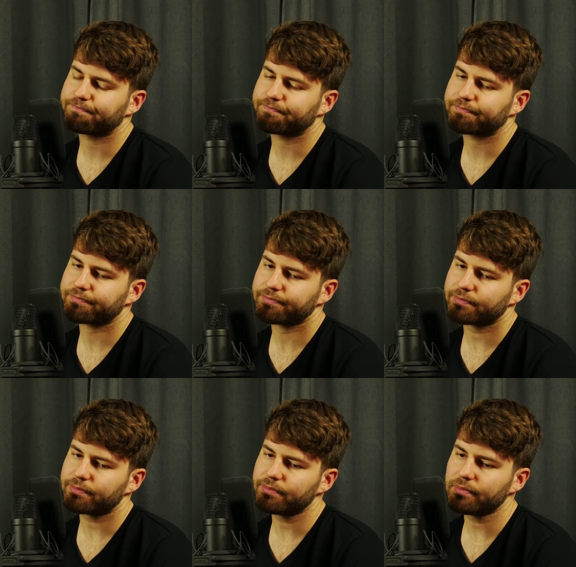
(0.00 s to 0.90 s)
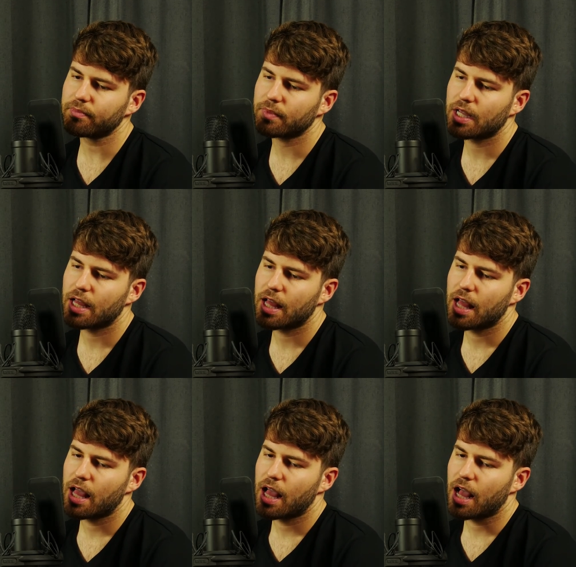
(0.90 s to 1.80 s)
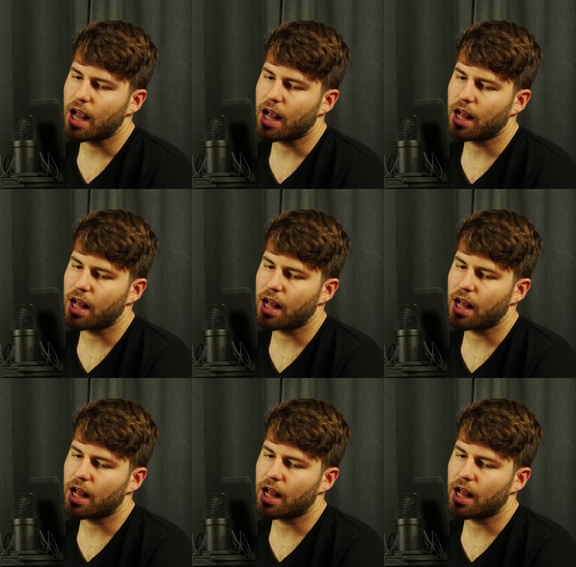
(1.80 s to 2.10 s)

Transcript: (no one is talking)